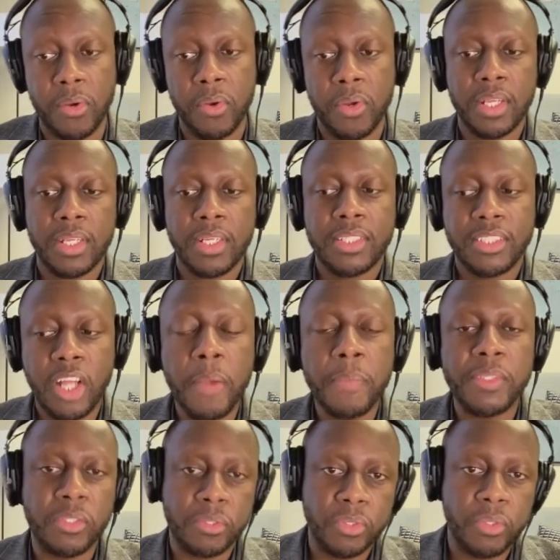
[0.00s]
So
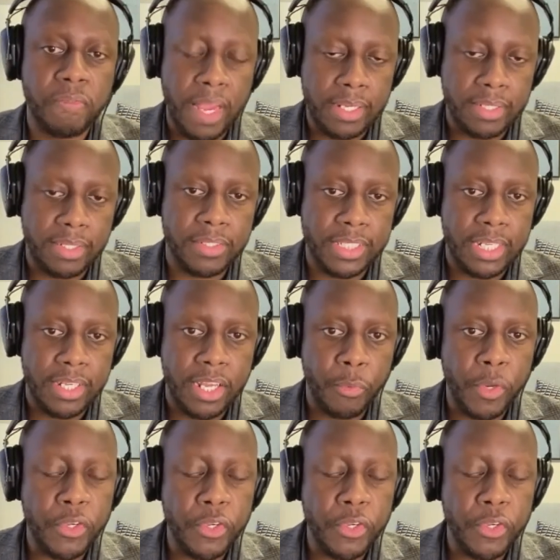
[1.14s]
time is also a factor, isn't it?